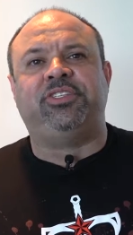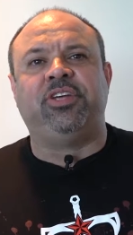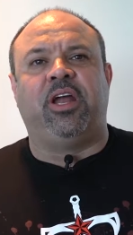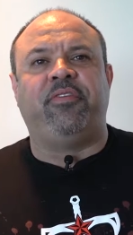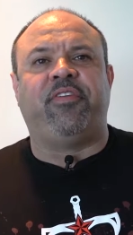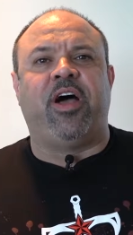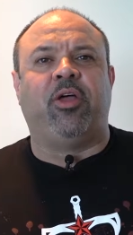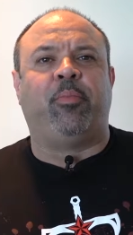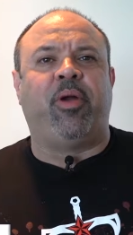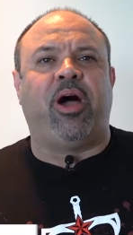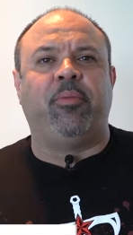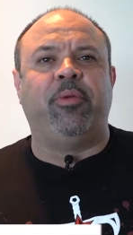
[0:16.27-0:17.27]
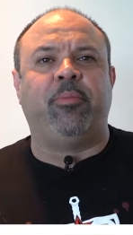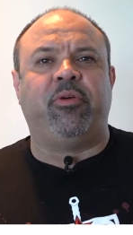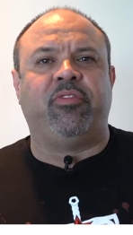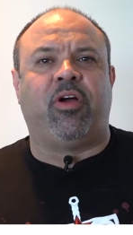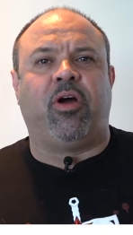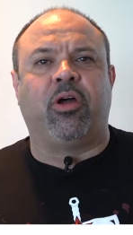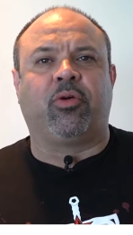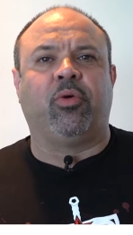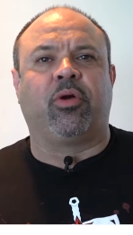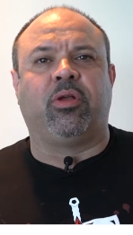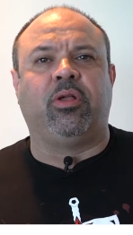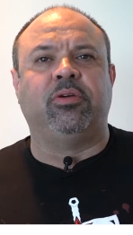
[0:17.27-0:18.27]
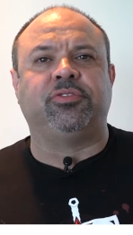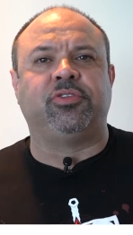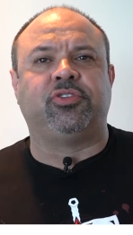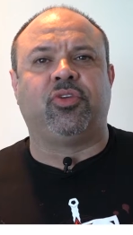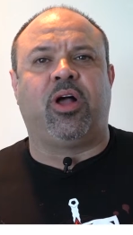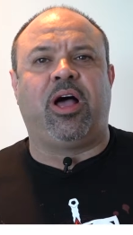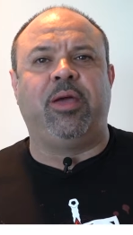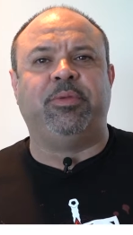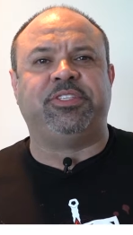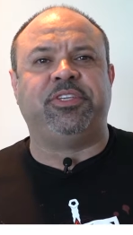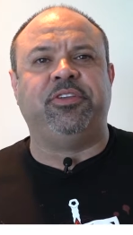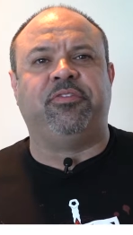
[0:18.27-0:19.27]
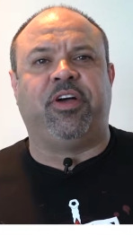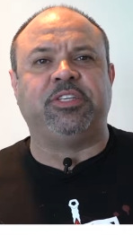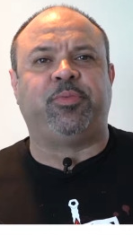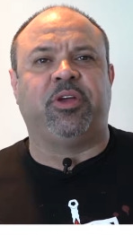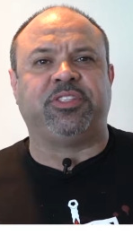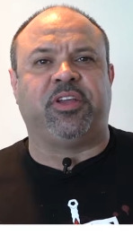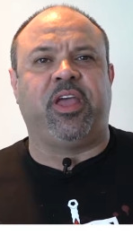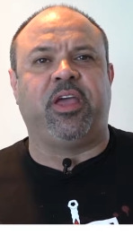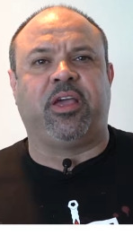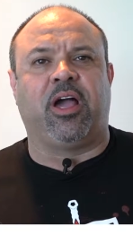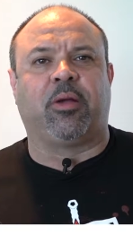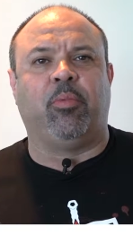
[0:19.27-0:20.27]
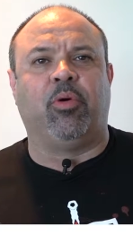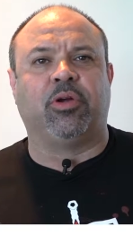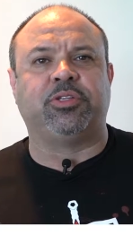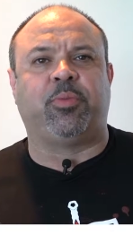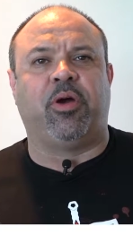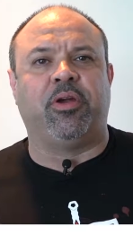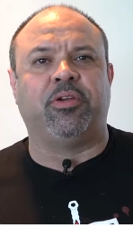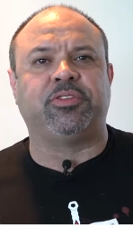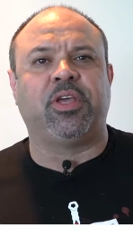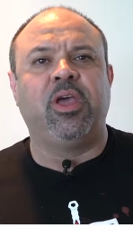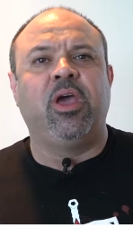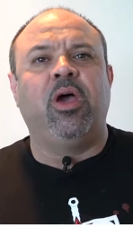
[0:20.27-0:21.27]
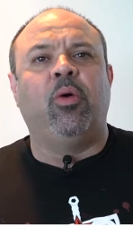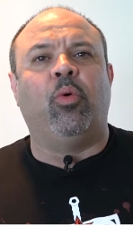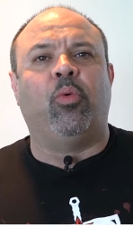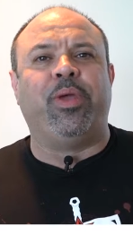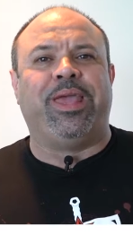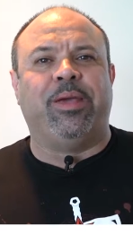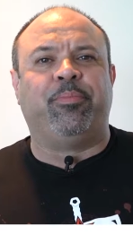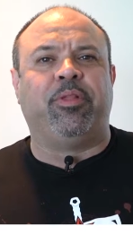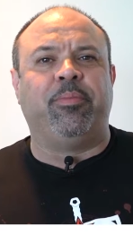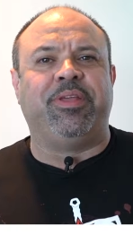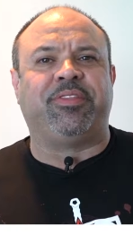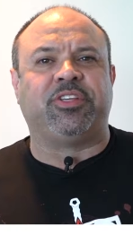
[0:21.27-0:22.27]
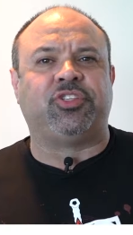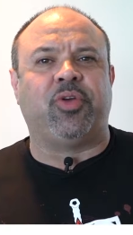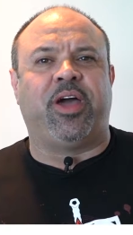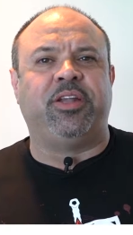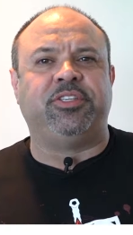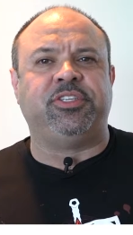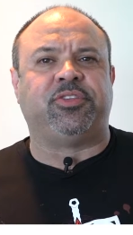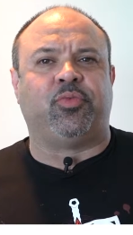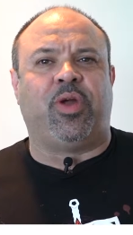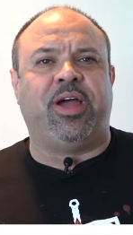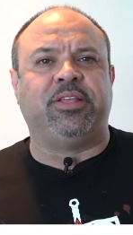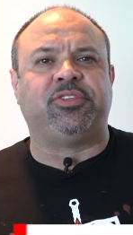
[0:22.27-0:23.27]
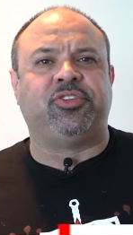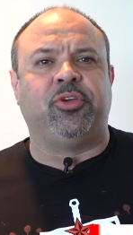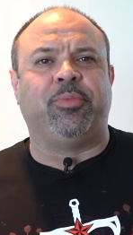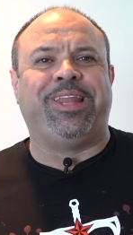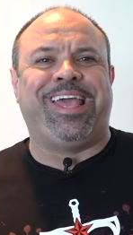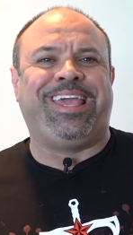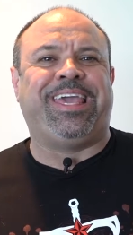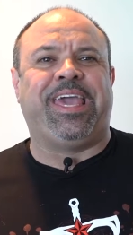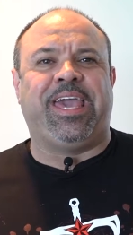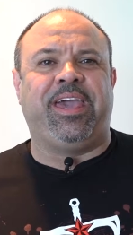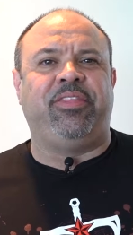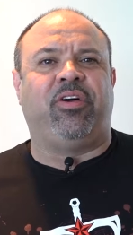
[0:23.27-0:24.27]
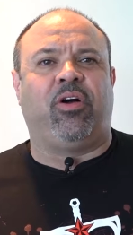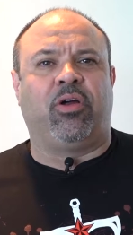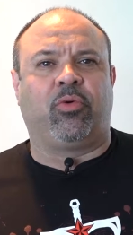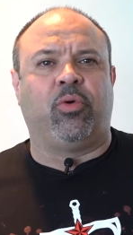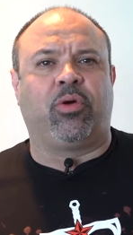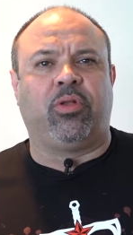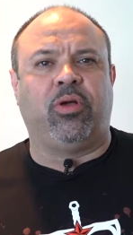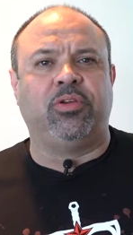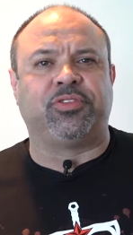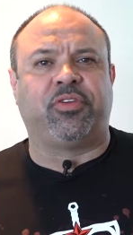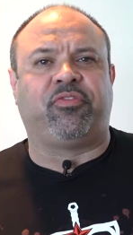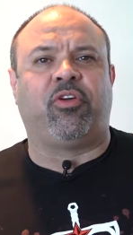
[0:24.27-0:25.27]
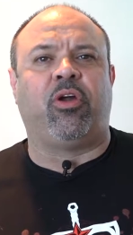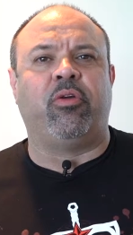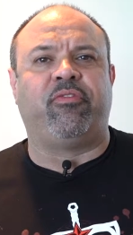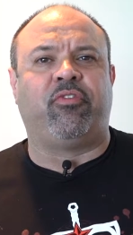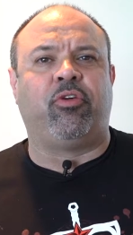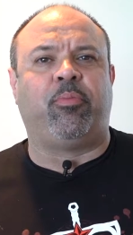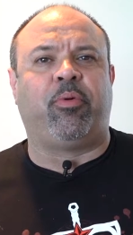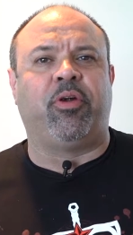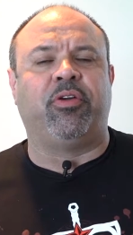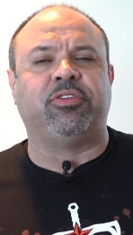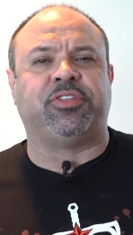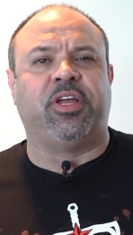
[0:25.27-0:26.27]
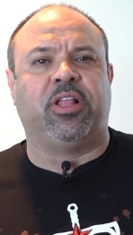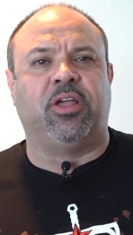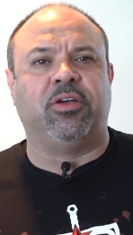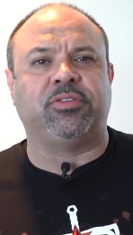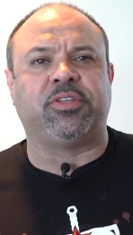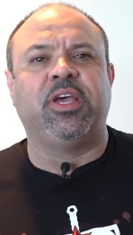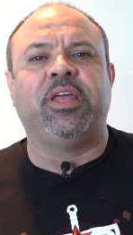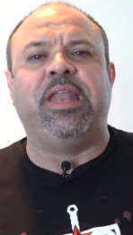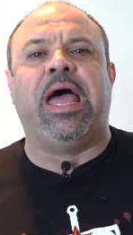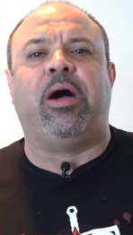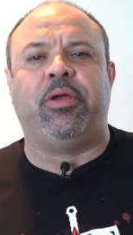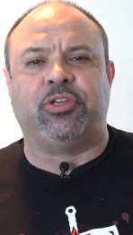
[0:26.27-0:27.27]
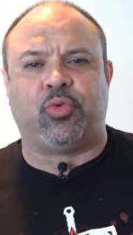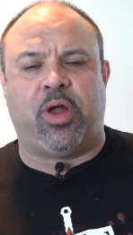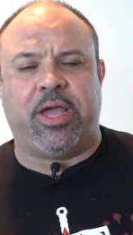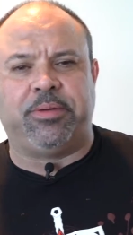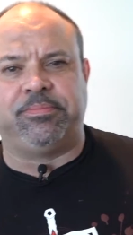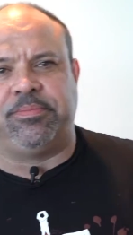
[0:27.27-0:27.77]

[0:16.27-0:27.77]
it's Johnny Fowler, proud member of the Hardcore Closer Tribe and Senior Vice President of Hancock Mortgage Partners, where we implement the strategies of Ryan Stewman, aka the Hardcore Closer, for our referral partners and LOs. Now, here's Ryan.